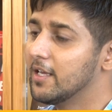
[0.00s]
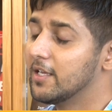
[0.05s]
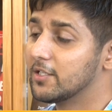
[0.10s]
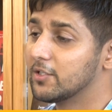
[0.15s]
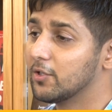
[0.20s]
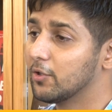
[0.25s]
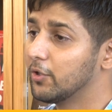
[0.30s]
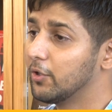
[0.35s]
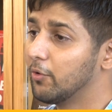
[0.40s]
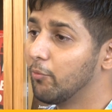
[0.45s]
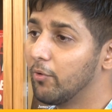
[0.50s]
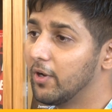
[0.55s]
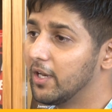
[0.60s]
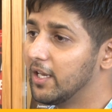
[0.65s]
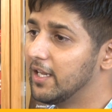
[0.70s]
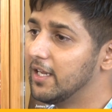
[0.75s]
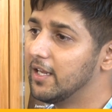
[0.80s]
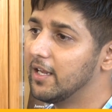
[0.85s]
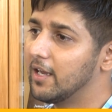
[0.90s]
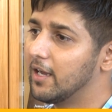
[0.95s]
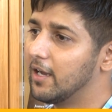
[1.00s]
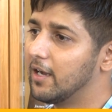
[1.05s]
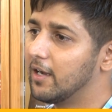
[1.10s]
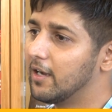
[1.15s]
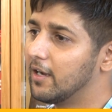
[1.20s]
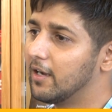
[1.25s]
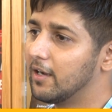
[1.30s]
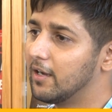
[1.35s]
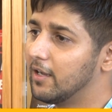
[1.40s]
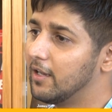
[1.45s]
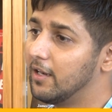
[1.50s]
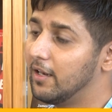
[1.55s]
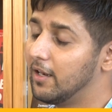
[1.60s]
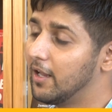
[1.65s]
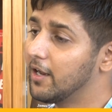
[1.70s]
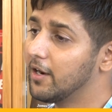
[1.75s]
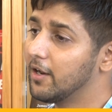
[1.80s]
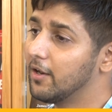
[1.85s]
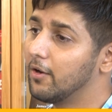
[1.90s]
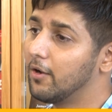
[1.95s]
So you really uh,
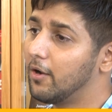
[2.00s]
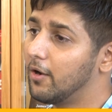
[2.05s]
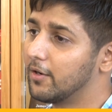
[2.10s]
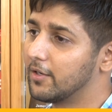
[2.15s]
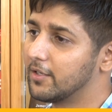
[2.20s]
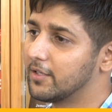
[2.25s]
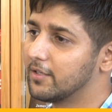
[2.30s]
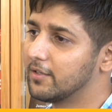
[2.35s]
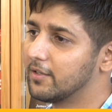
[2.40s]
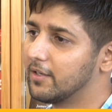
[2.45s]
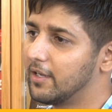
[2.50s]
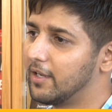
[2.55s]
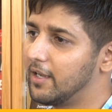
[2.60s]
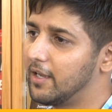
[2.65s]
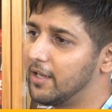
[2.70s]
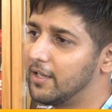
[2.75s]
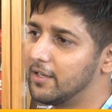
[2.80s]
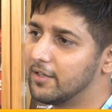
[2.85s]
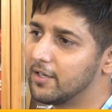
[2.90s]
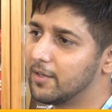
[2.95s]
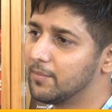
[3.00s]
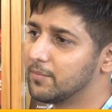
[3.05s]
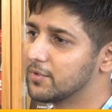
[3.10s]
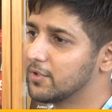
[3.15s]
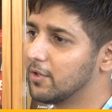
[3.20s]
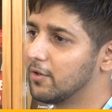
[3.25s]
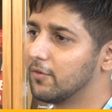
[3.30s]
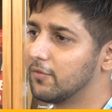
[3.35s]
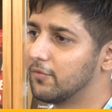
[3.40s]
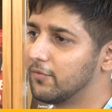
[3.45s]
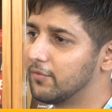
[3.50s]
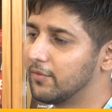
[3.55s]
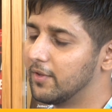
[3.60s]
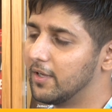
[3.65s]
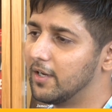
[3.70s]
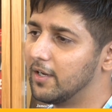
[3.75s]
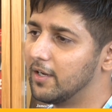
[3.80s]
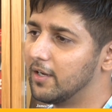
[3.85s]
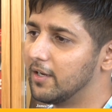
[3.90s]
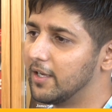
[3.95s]
learn a lot in terms of
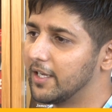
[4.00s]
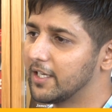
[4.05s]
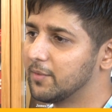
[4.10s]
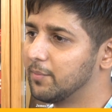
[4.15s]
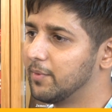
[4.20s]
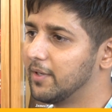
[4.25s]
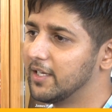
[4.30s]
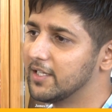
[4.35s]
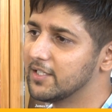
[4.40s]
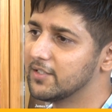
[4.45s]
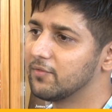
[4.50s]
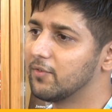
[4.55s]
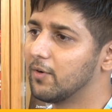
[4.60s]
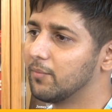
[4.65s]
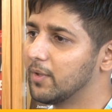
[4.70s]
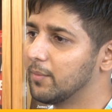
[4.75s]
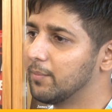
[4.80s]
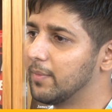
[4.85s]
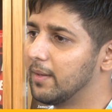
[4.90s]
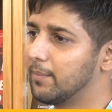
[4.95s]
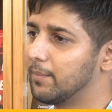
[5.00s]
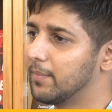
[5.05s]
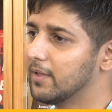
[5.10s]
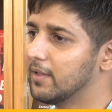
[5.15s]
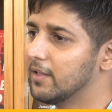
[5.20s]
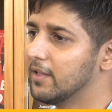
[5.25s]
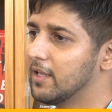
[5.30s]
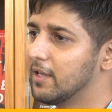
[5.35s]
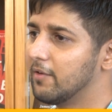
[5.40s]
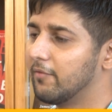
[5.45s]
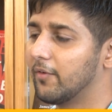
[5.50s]
uh, experience from the people.